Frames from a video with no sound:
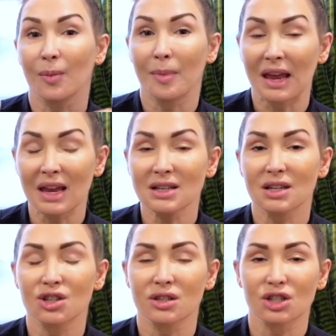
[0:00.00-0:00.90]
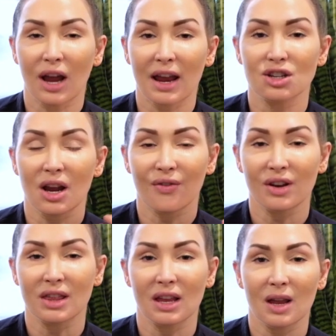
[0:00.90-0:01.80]
for me to just change
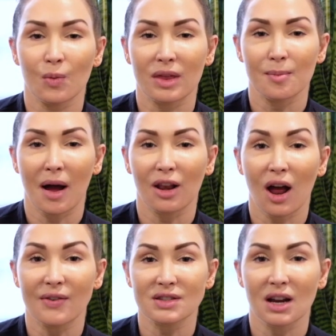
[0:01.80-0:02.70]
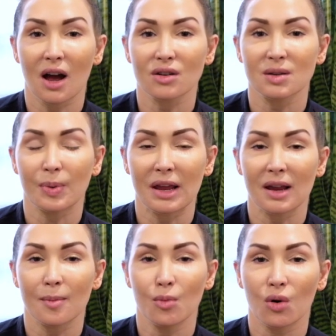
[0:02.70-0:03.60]
everything within my lifestyle to
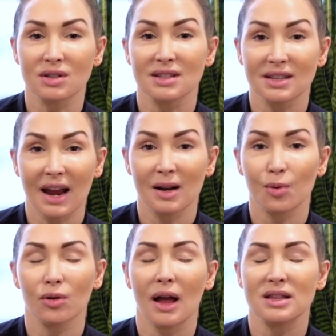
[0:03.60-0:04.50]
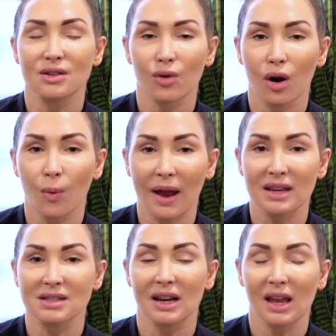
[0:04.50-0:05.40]
being more sustainable and zero
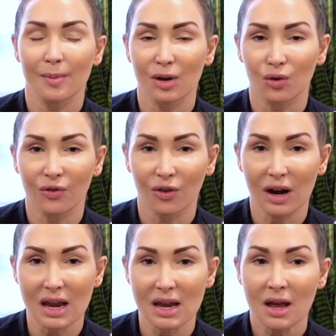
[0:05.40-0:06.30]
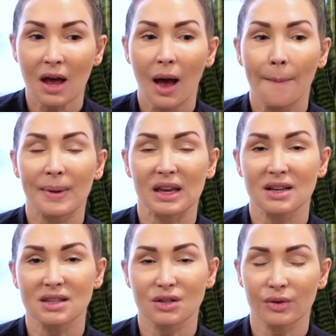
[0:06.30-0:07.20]
waste and chemical free,
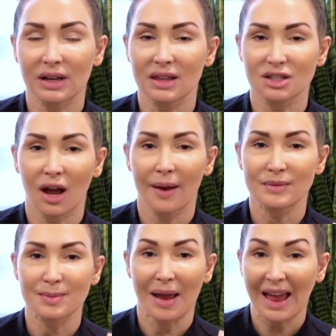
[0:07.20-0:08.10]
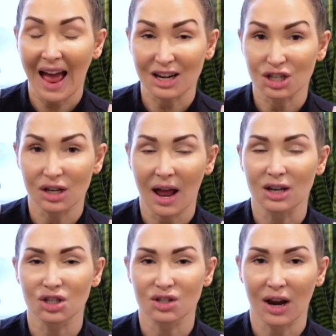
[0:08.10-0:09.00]
because it's really the time to make action
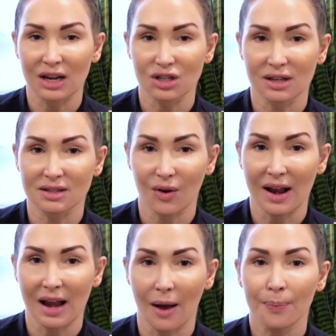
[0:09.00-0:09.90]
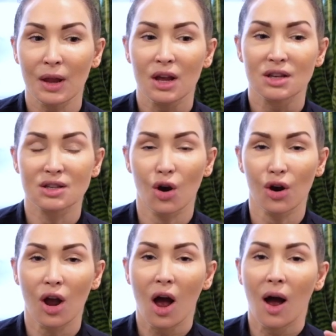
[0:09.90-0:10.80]
and just change things right now. So